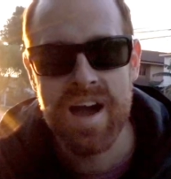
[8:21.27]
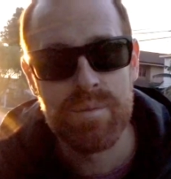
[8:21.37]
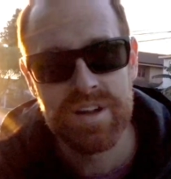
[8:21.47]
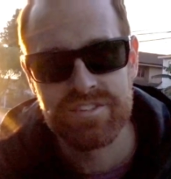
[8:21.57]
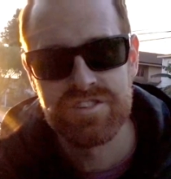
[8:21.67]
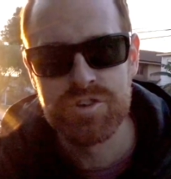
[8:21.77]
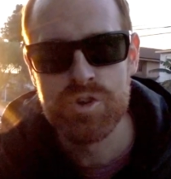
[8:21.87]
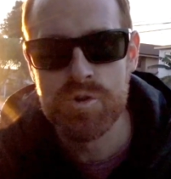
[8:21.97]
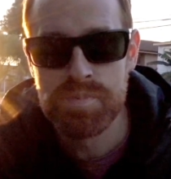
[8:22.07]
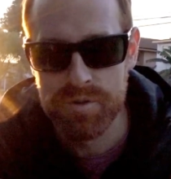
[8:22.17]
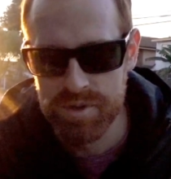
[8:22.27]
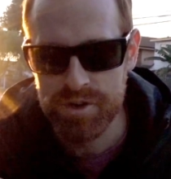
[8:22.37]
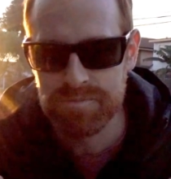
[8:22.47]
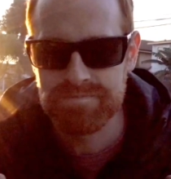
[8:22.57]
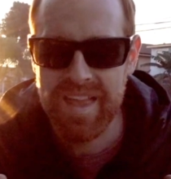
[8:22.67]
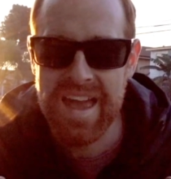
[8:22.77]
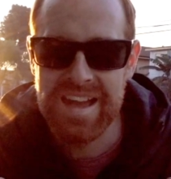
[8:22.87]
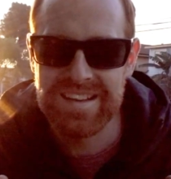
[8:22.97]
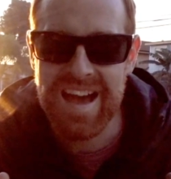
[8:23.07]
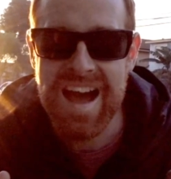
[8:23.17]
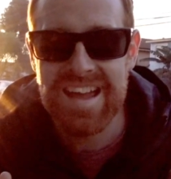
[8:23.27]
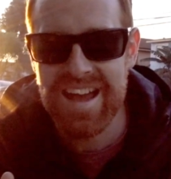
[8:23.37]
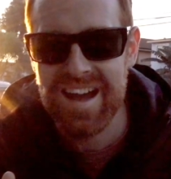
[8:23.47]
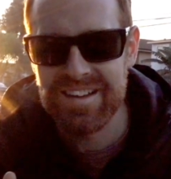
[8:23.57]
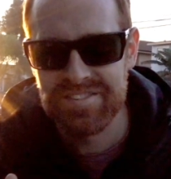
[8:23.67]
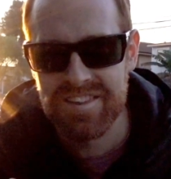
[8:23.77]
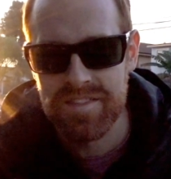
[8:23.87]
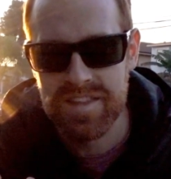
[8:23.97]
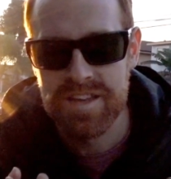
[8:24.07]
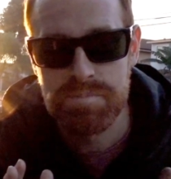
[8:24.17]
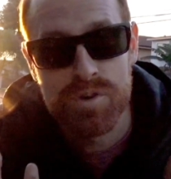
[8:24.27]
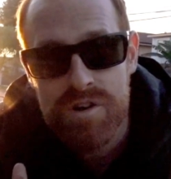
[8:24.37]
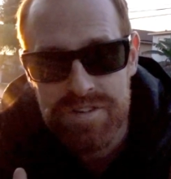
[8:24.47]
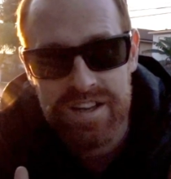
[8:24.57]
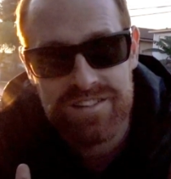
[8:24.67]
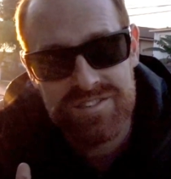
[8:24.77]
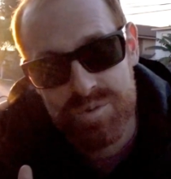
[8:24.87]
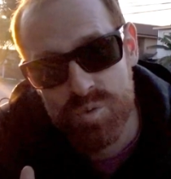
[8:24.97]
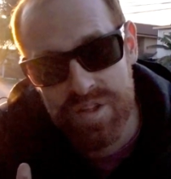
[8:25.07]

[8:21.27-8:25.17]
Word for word: I went to Peru, and I asked the Peruvians